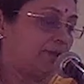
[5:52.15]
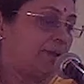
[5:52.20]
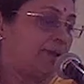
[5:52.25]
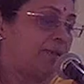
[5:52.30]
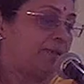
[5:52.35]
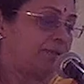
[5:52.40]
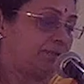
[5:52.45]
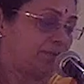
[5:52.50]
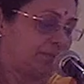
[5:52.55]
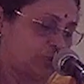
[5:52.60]

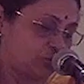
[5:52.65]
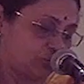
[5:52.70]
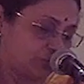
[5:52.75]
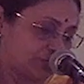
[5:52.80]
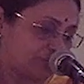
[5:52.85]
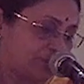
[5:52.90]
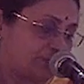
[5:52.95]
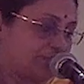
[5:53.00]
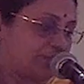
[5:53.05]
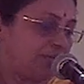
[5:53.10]
into
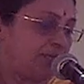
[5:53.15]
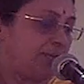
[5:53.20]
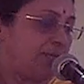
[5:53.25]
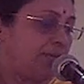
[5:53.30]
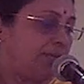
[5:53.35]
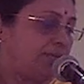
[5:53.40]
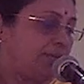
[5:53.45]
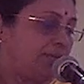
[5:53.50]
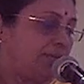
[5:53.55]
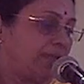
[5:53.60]
the city,
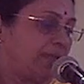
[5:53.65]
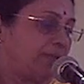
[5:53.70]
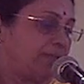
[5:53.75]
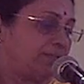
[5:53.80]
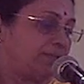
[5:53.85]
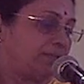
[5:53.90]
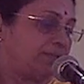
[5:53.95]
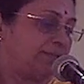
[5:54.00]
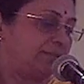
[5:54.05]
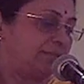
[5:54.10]

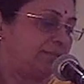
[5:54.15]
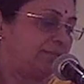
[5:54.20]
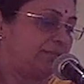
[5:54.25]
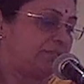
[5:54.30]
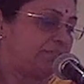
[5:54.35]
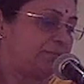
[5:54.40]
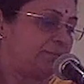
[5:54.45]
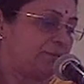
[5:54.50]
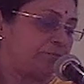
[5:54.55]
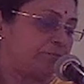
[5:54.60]
indicating that
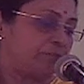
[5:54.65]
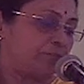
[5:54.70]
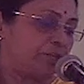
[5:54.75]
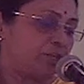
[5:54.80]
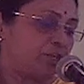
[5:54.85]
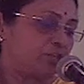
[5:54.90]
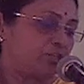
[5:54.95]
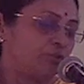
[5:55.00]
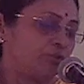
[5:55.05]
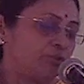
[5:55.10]
this
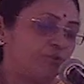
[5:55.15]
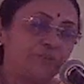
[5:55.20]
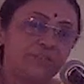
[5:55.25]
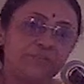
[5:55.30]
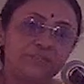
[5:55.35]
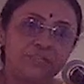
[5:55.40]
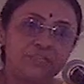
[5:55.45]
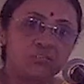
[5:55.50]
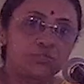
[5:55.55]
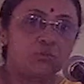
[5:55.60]
specification of the
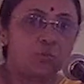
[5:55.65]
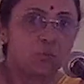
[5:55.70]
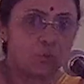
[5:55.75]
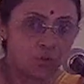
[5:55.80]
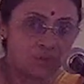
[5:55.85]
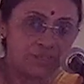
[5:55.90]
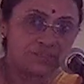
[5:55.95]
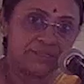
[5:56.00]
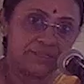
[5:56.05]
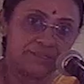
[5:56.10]
text
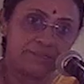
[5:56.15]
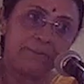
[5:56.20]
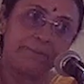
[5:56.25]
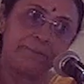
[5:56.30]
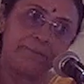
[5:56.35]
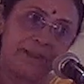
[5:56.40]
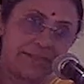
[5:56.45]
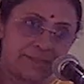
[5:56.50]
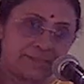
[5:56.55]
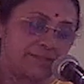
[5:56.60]
was
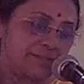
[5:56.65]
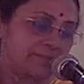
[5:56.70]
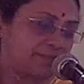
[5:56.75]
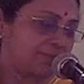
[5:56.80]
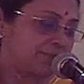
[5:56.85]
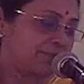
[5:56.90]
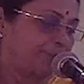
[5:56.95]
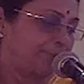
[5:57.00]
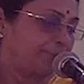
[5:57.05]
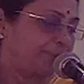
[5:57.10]
in
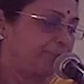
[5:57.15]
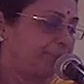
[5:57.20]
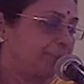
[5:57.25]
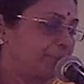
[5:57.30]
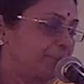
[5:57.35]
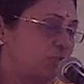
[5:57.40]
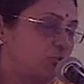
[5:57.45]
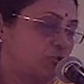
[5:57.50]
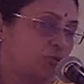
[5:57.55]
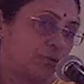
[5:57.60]
practice
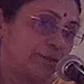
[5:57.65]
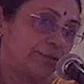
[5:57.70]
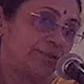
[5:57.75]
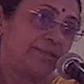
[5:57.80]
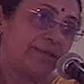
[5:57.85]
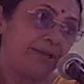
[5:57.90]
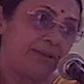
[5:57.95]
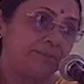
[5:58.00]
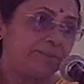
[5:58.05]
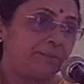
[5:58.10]

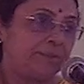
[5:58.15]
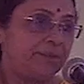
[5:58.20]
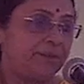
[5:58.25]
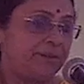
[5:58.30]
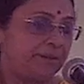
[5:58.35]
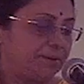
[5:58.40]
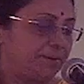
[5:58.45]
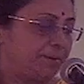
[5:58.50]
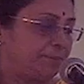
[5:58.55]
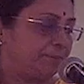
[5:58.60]
during that
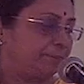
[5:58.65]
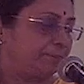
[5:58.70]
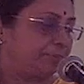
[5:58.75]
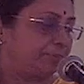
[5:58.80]
period.